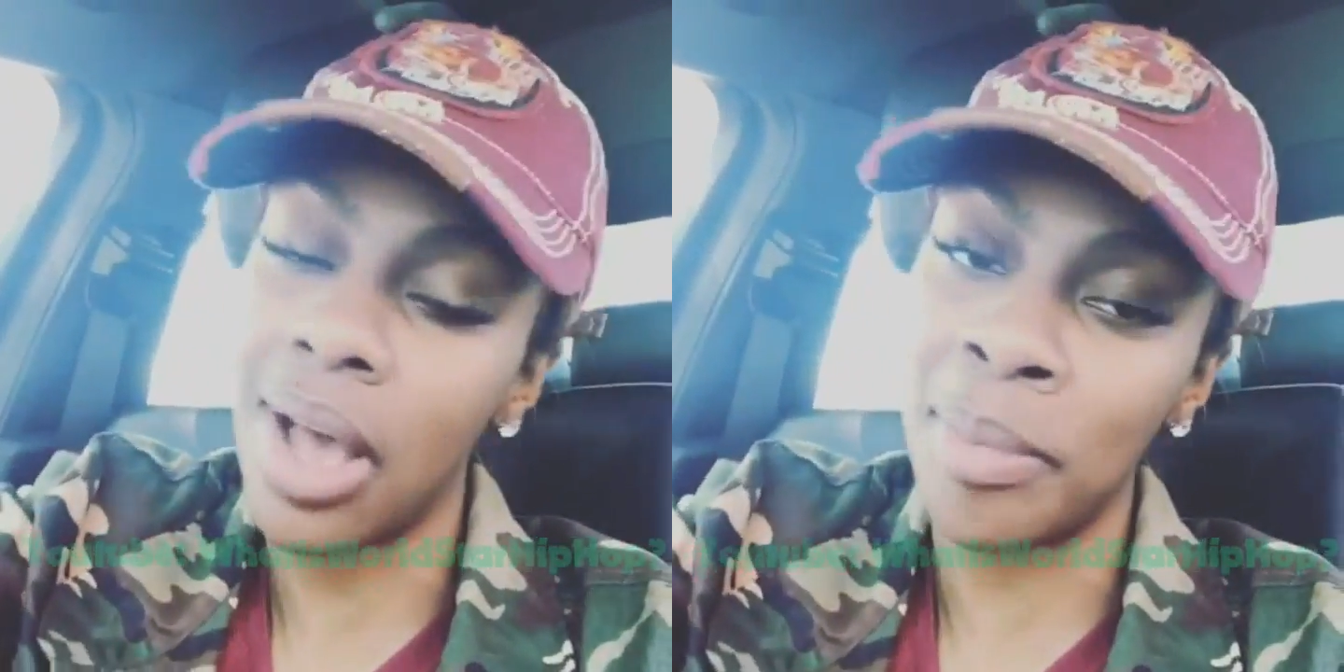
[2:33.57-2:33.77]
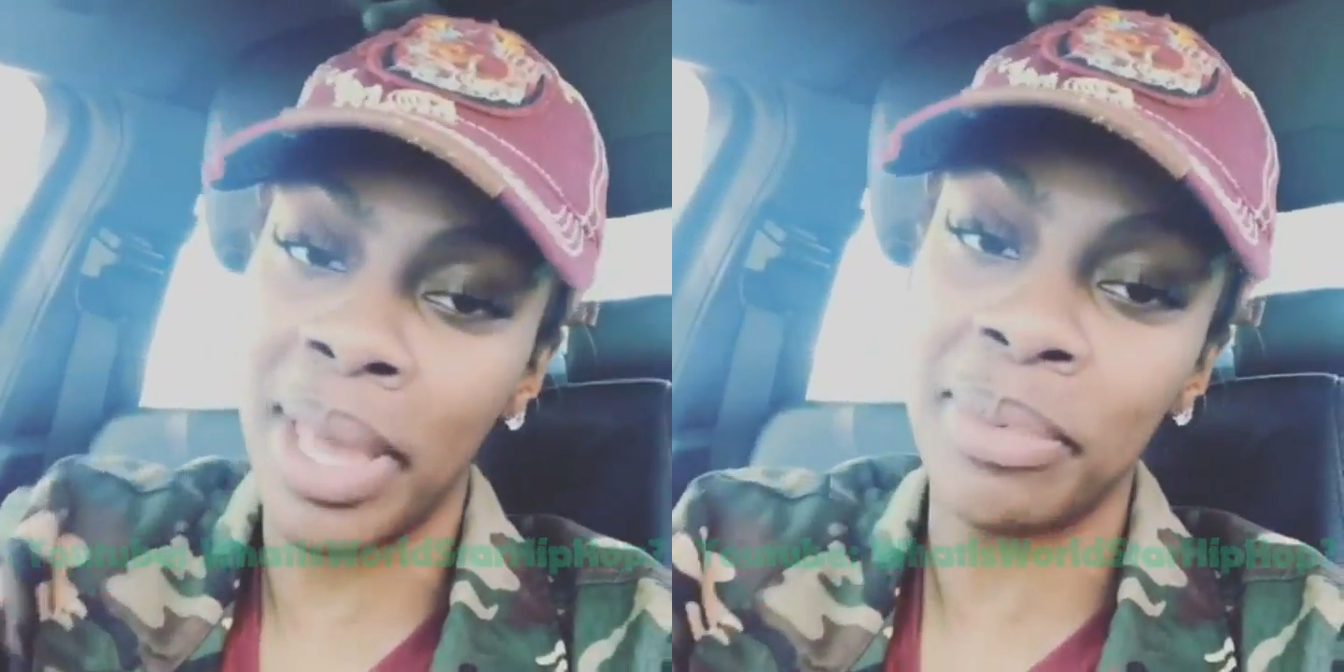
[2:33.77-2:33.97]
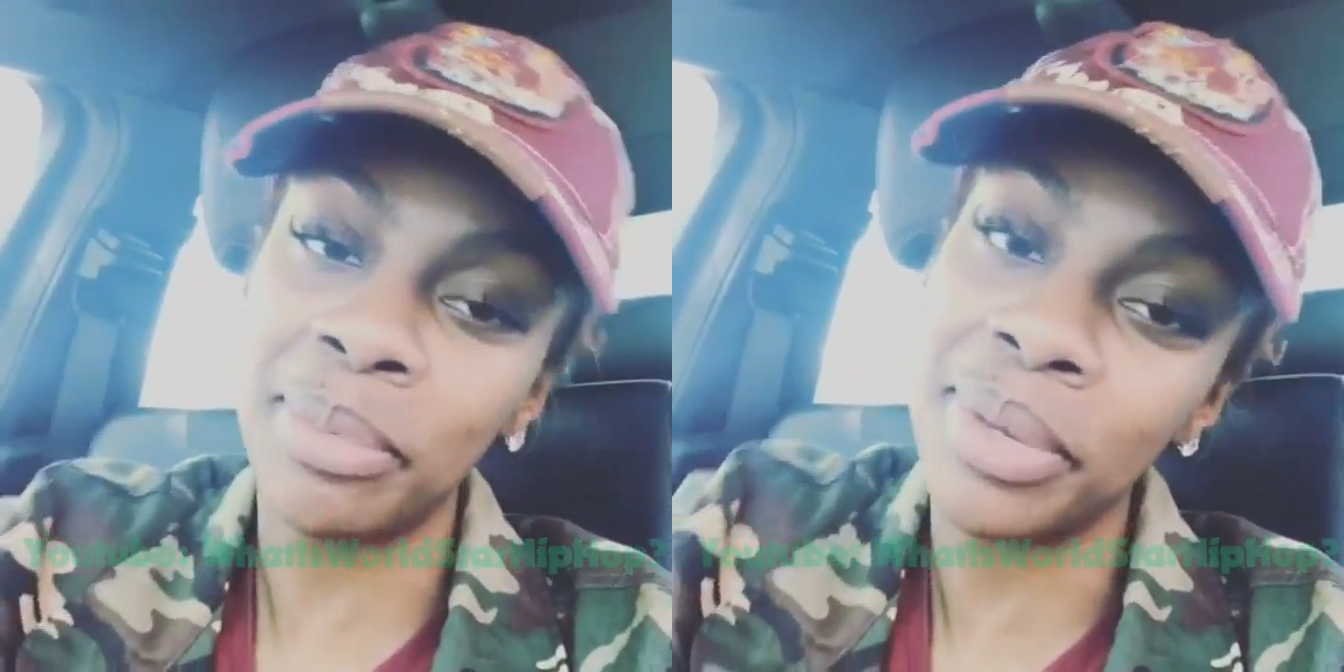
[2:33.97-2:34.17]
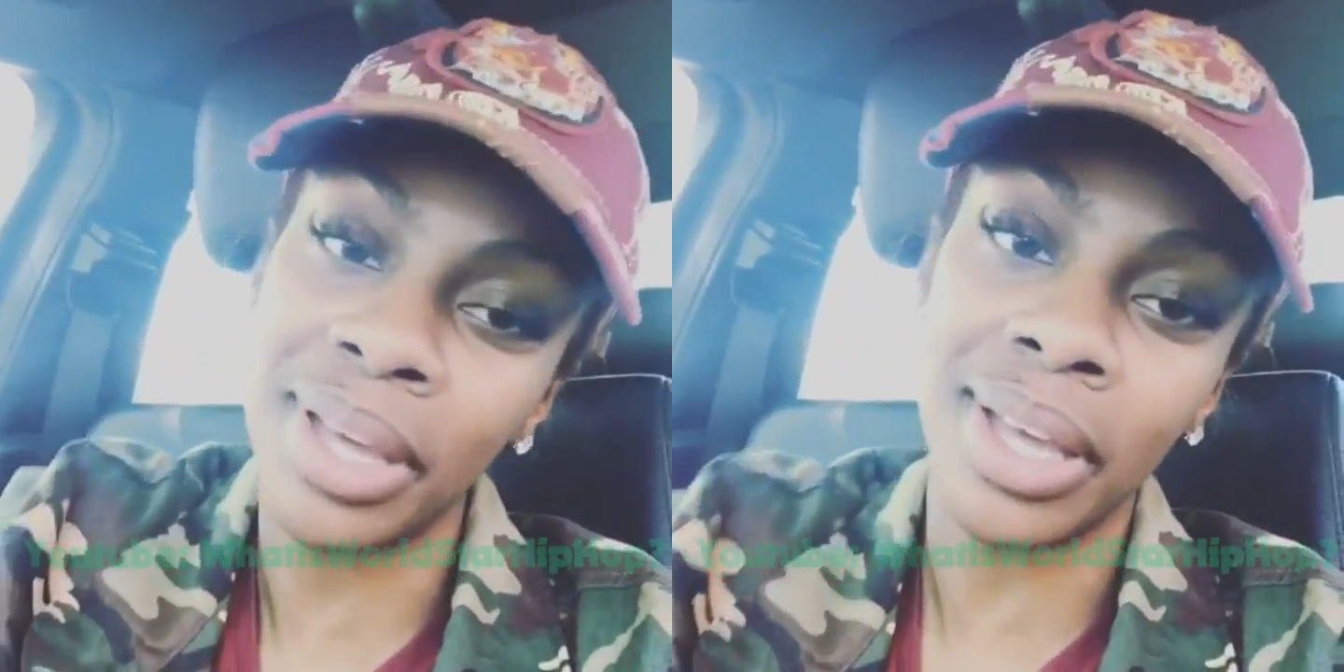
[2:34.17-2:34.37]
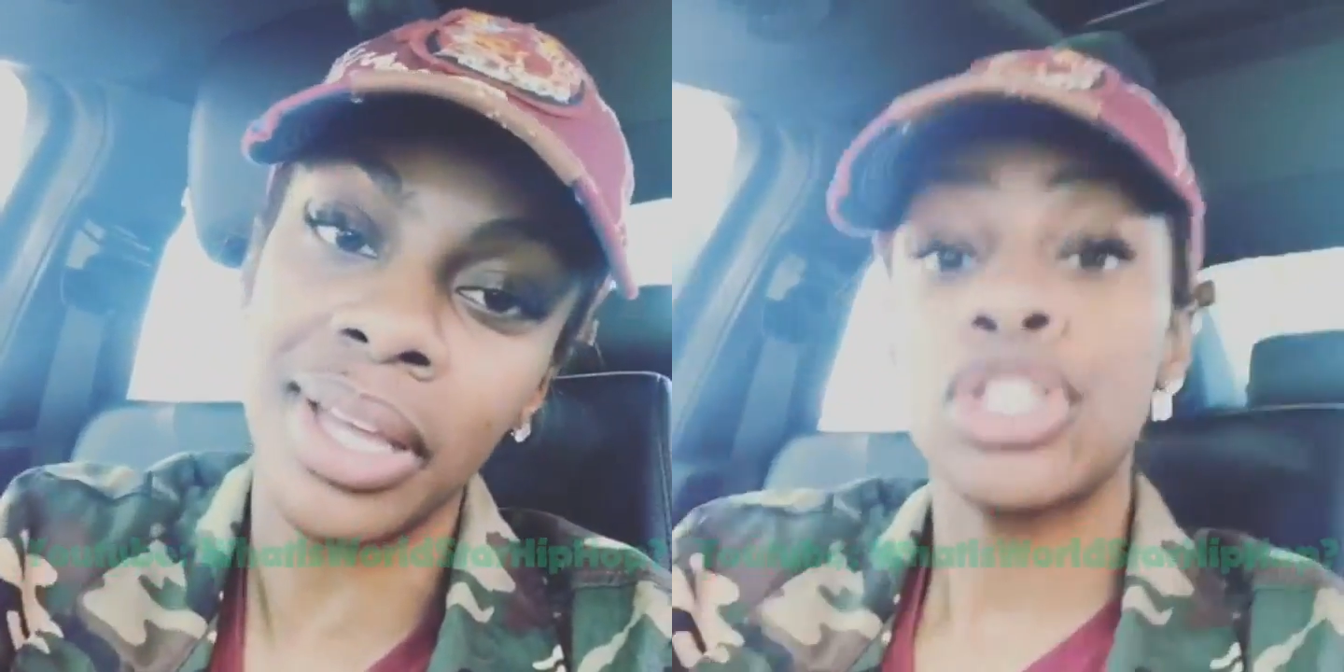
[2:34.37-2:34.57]
nah, baby, I'm
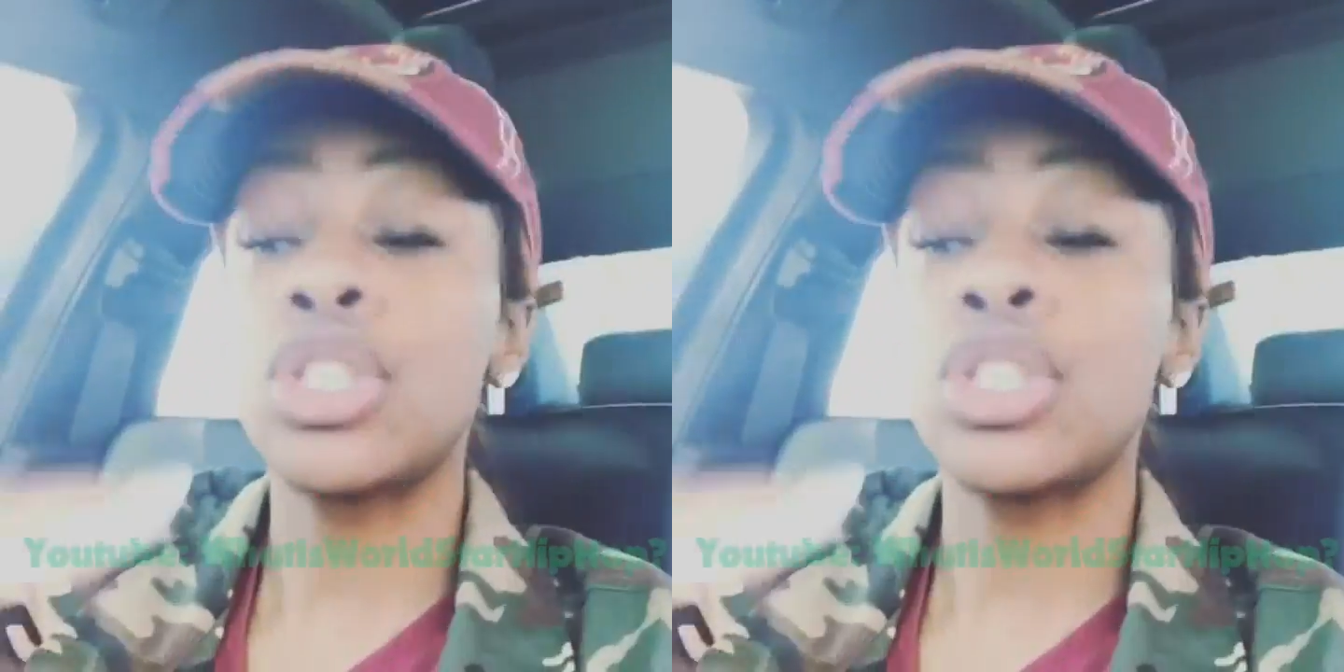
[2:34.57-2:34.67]
good.